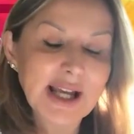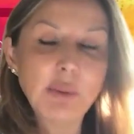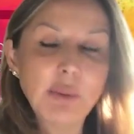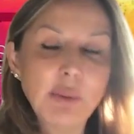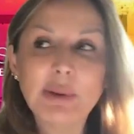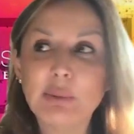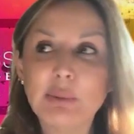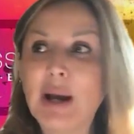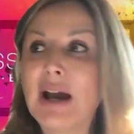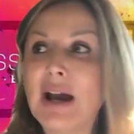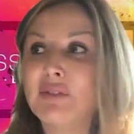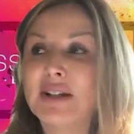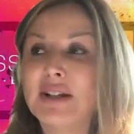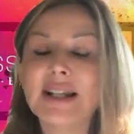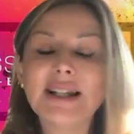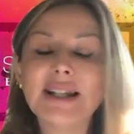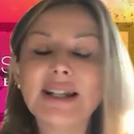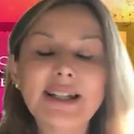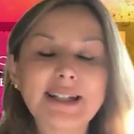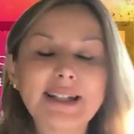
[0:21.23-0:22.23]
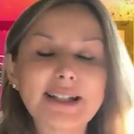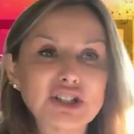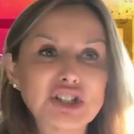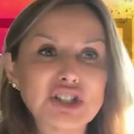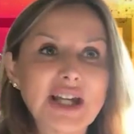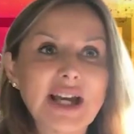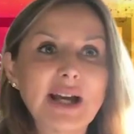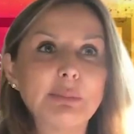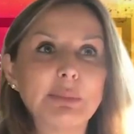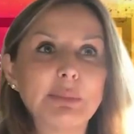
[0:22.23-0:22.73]
And we were having a little
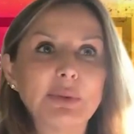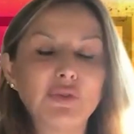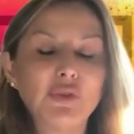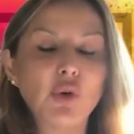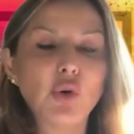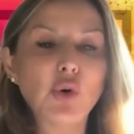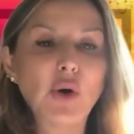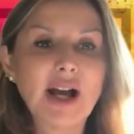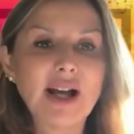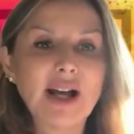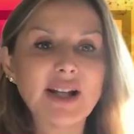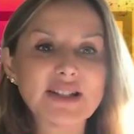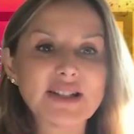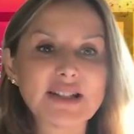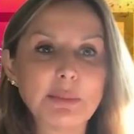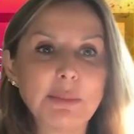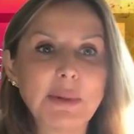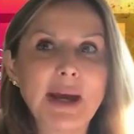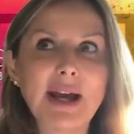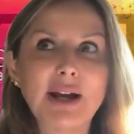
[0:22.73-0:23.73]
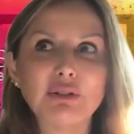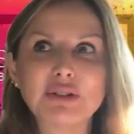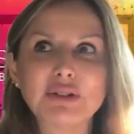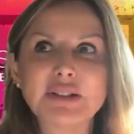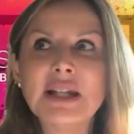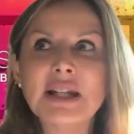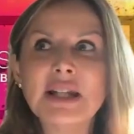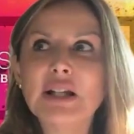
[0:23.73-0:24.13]
chat beforehand about